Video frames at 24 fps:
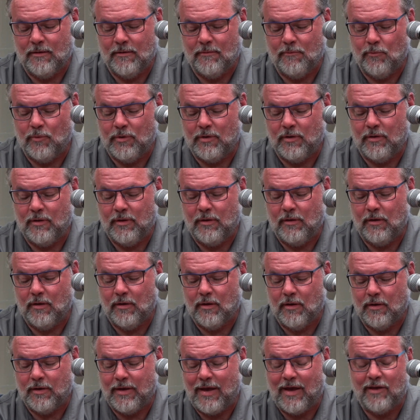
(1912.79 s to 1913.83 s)
when
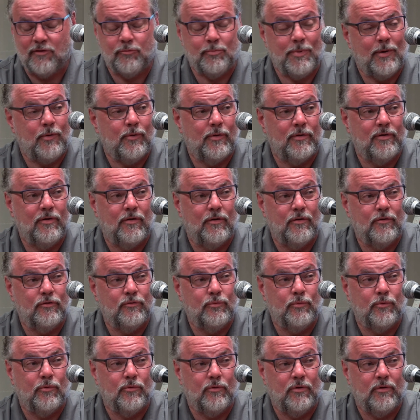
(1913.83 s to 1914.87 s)
gas-powered cars
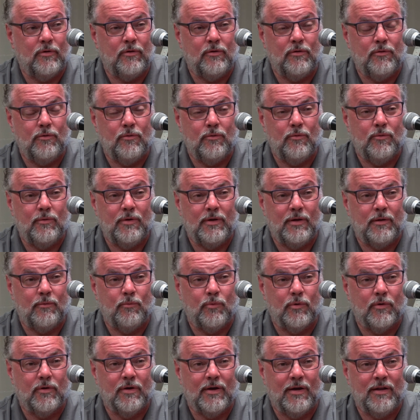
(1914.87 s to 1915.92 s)
were new and
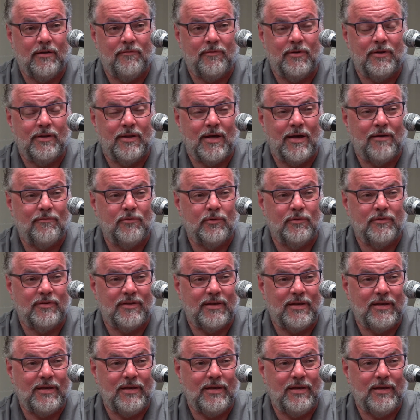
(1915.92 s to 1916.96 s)
were kind of a
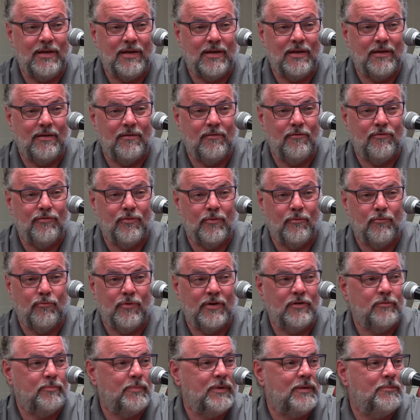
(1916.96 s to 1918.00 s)
novelty, and for
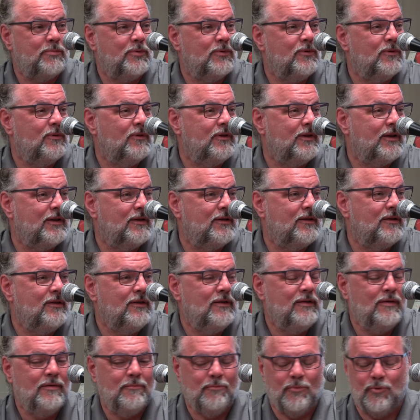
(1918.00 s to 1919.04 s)
rich people, and
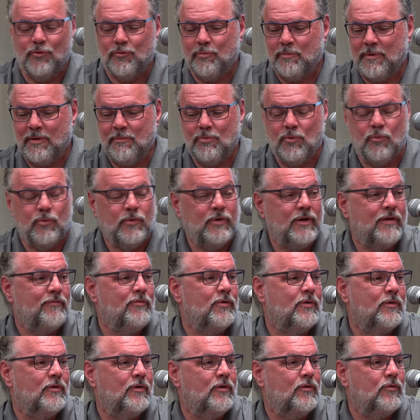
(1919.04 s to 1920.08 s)
most people were
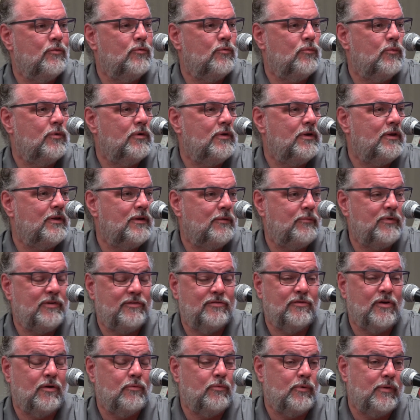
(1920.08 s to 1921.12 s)
never going to own one, and we
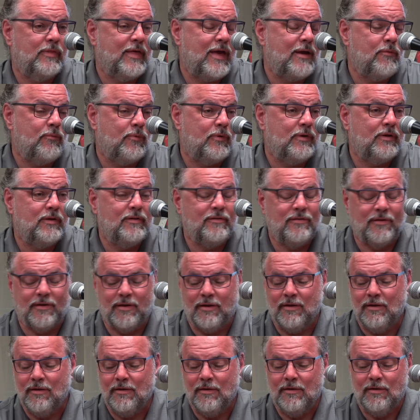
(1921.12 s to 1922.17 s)
saw where that went. And
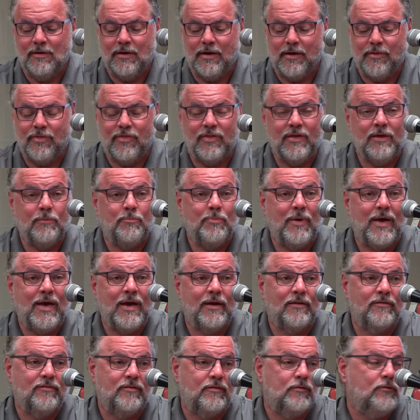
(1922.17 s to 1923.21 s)
I think
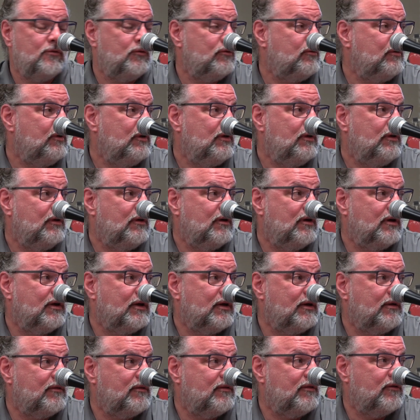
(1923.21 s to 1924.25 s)
back to
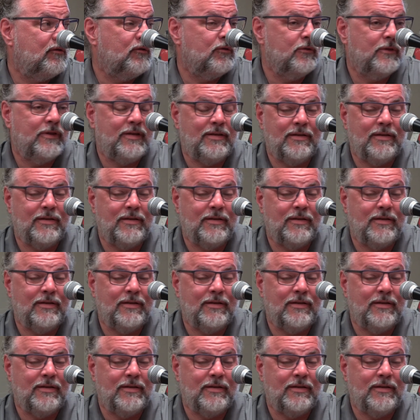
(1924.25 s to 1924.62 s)
the early